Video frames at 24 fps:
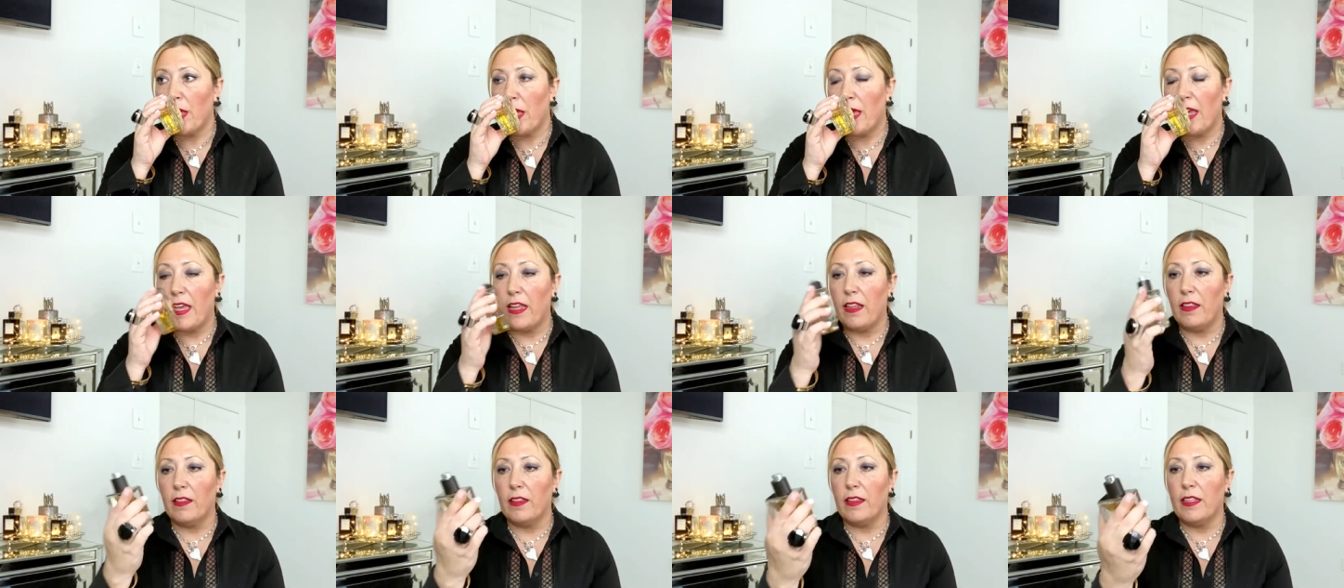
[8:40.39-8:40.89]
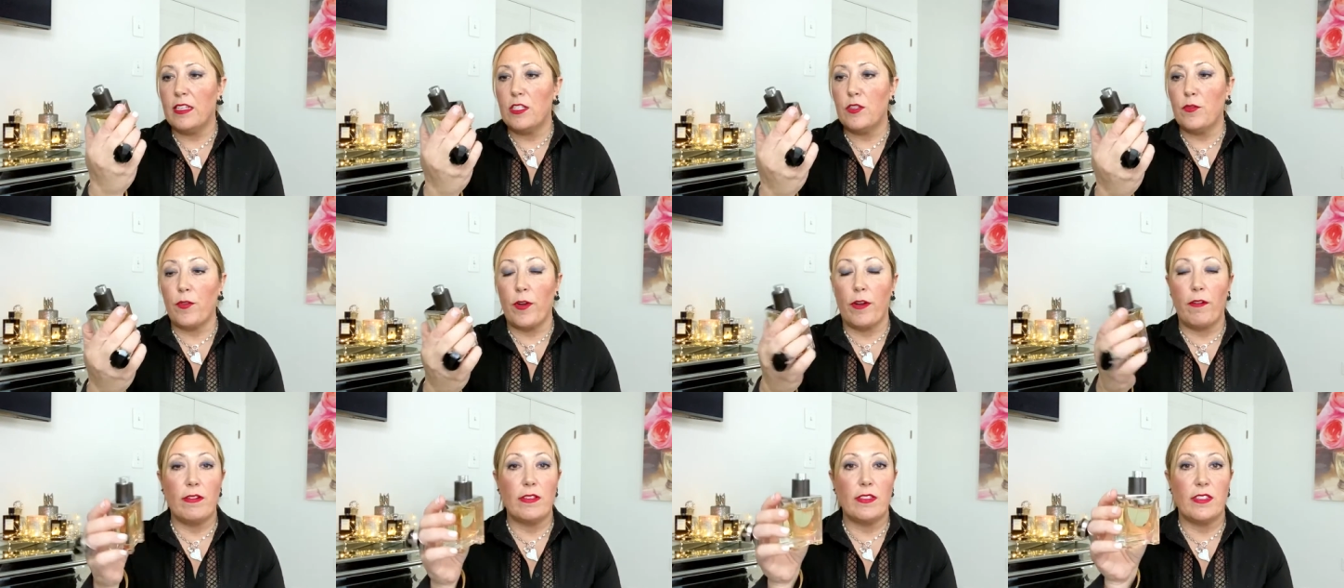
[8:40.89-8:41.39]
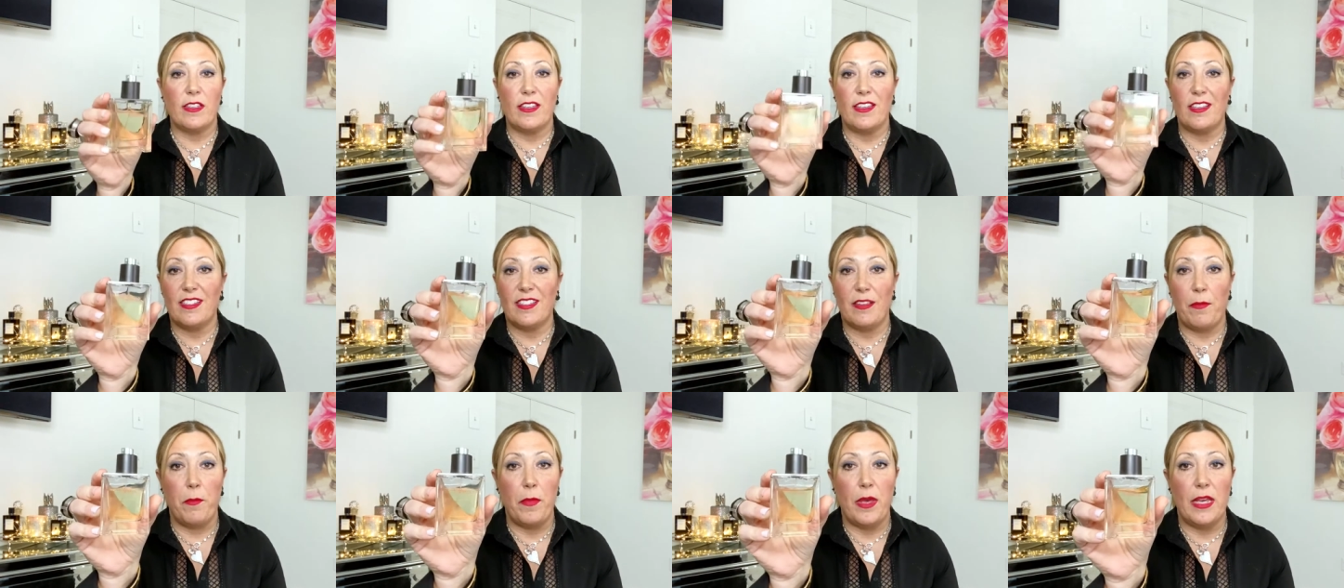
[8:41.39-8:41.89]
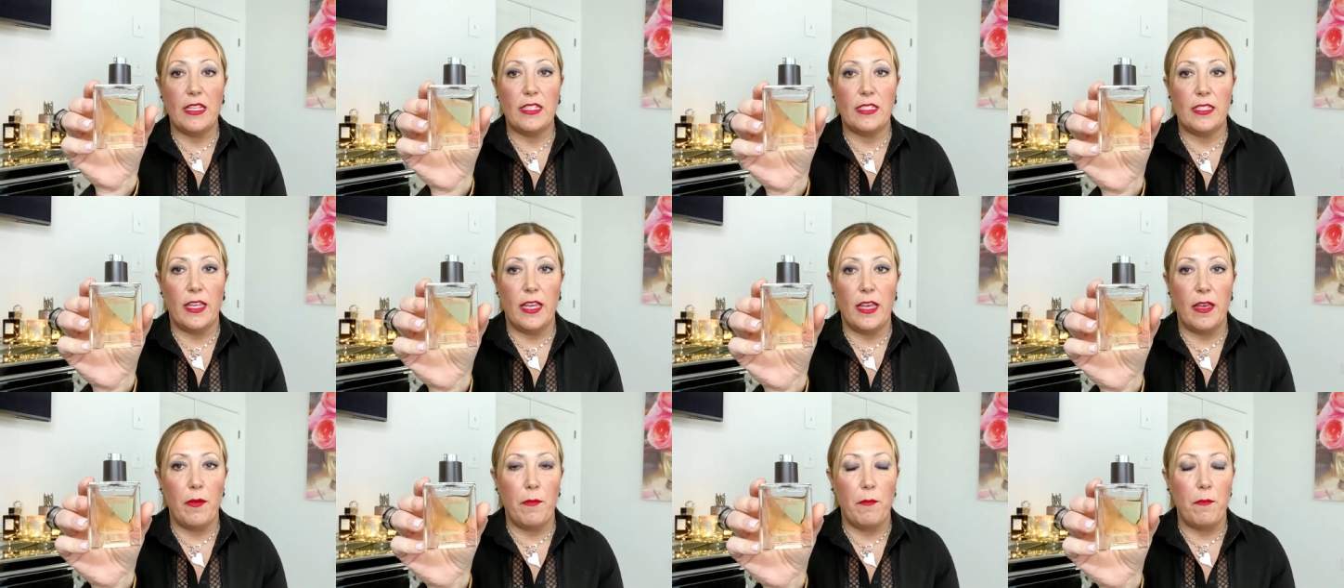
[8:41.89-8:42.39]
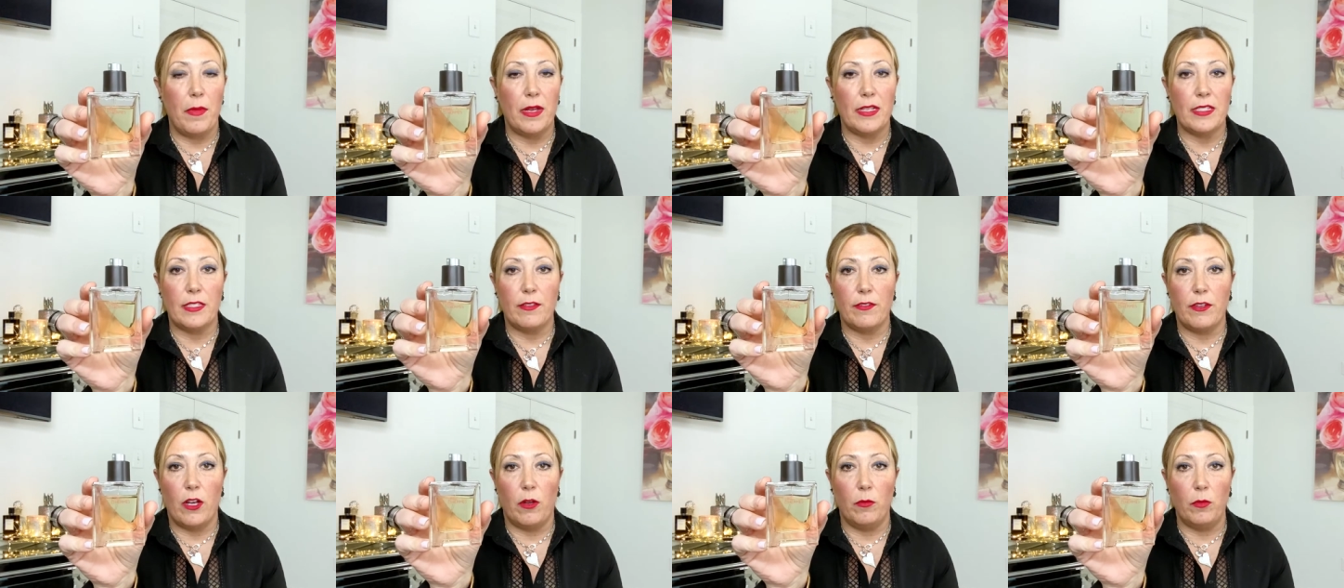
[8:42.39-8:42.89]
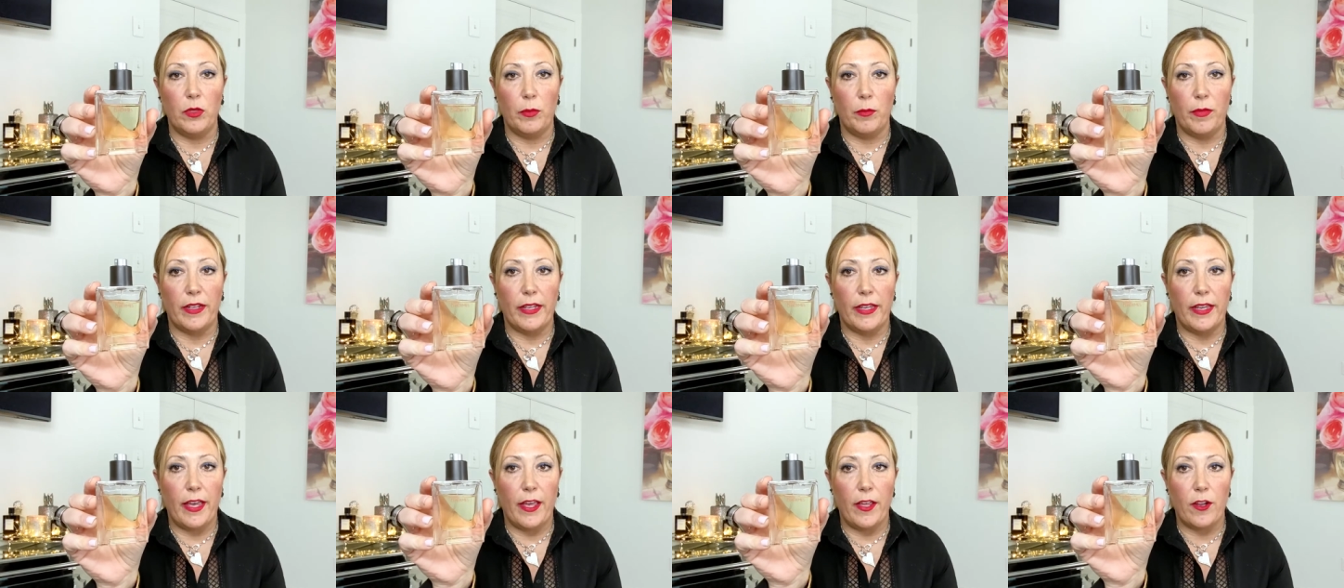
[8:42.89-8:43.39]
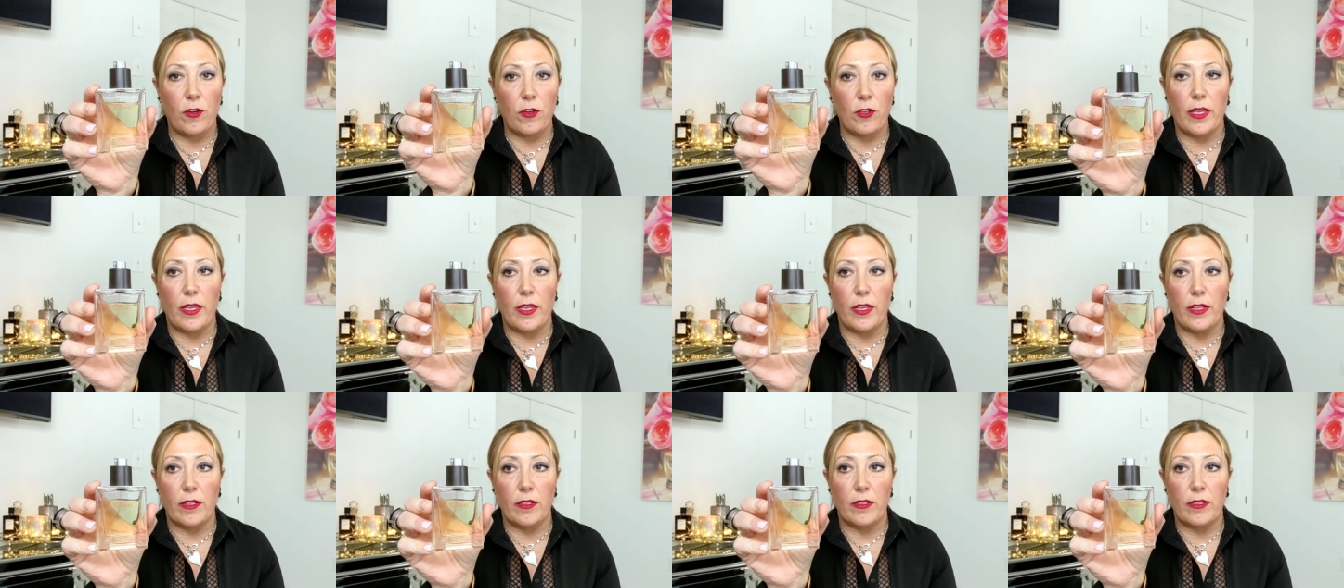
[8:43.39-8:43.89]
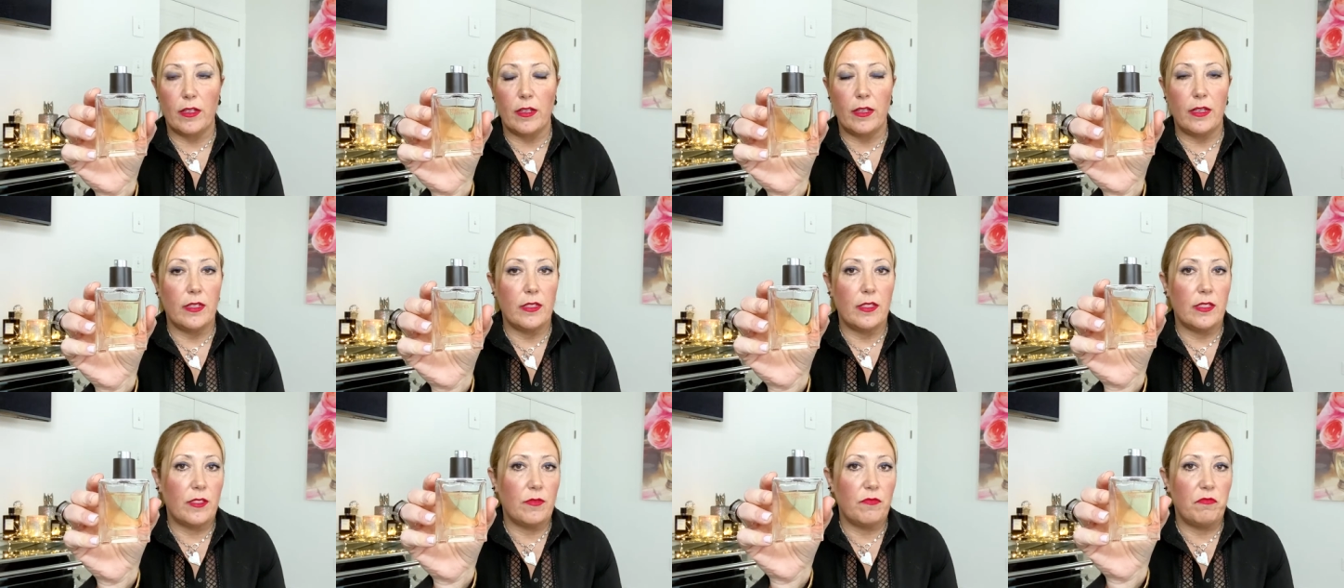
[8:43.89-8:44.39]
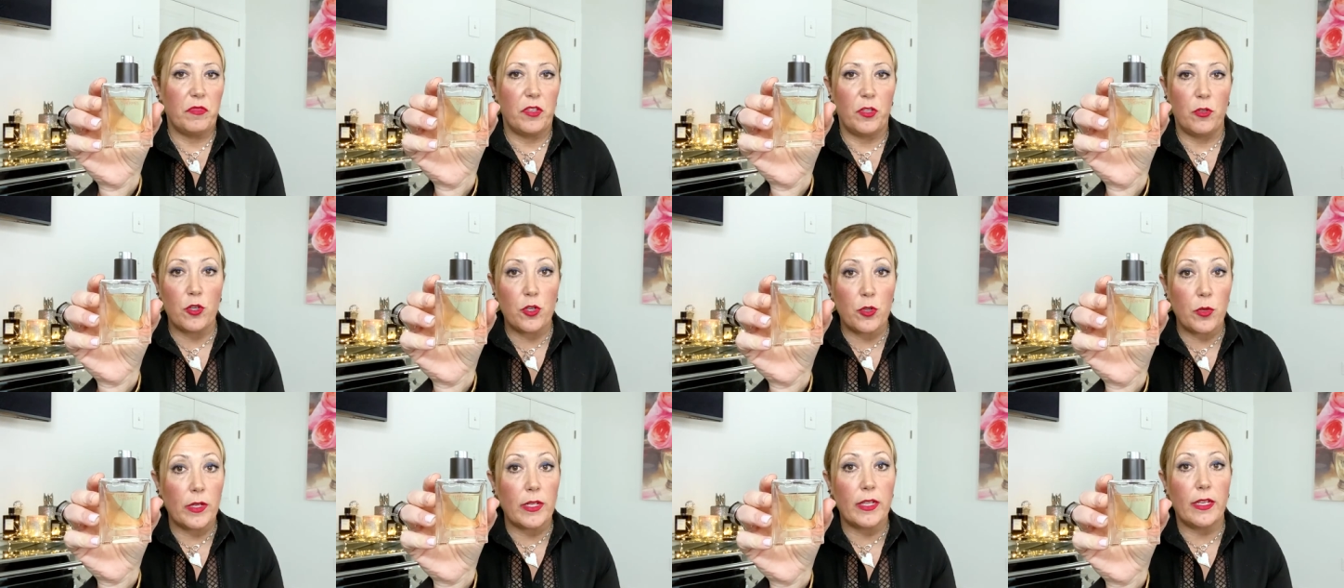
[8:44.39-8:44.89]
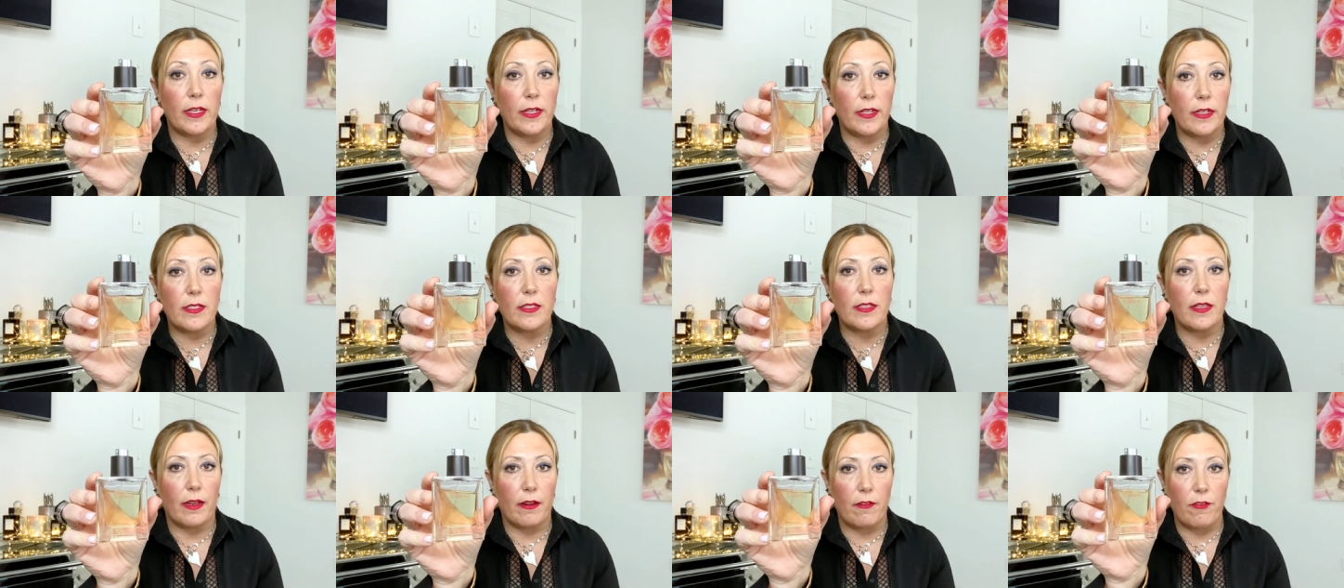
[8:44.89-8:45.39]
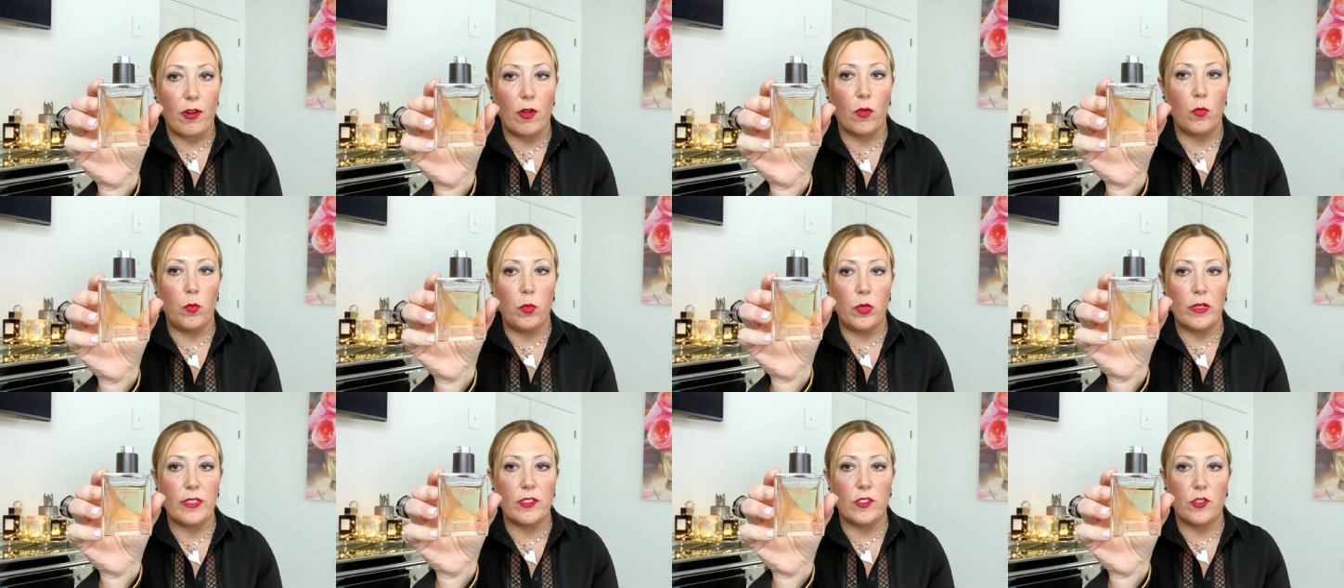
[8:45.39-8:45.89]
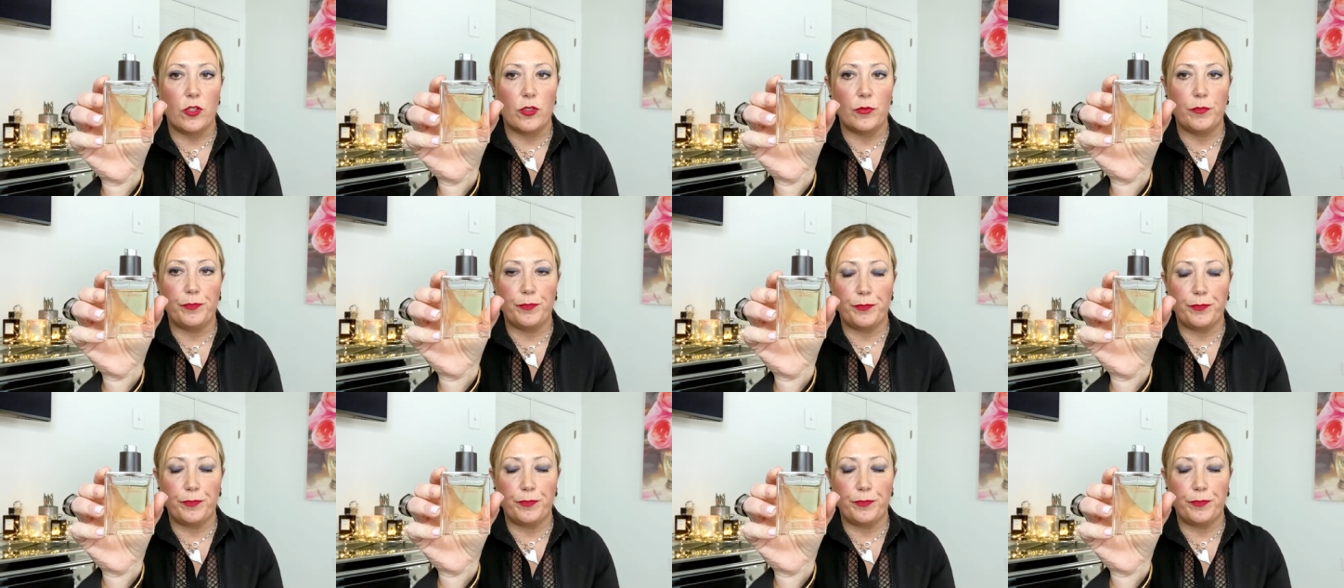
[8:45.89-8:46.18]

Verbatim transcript: and this fragrance is amazing massive compliment getter and it's usually it is a crowd pleaser